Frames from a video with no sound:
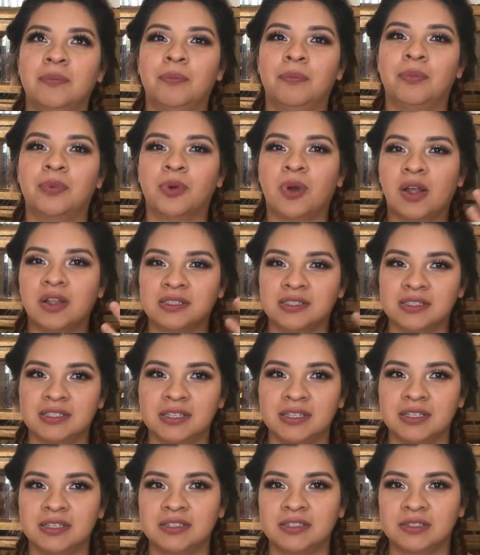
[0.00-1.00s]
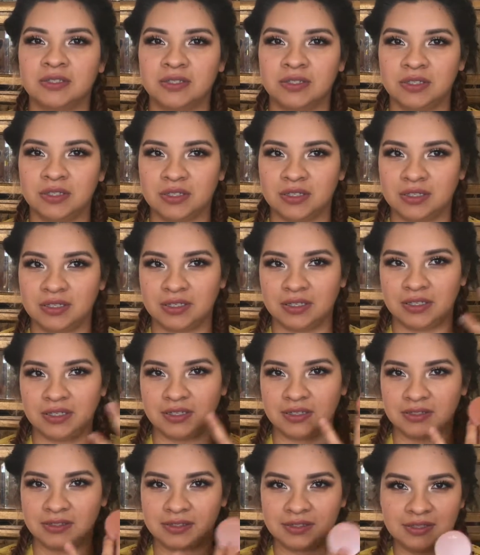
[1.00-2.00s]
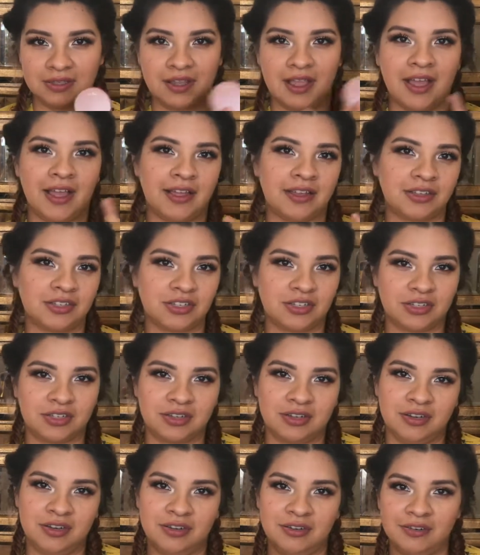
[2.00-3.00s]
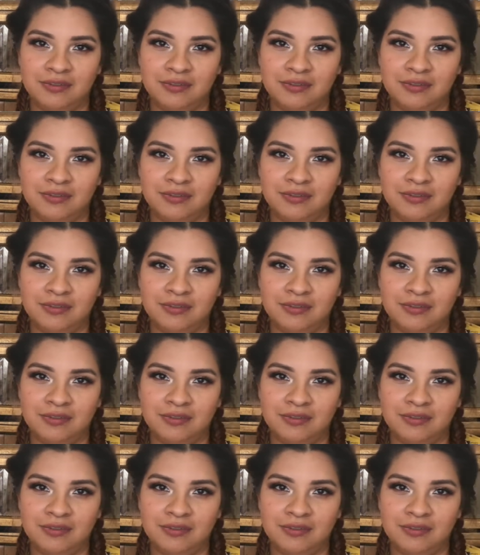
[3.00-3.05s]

bronzes slash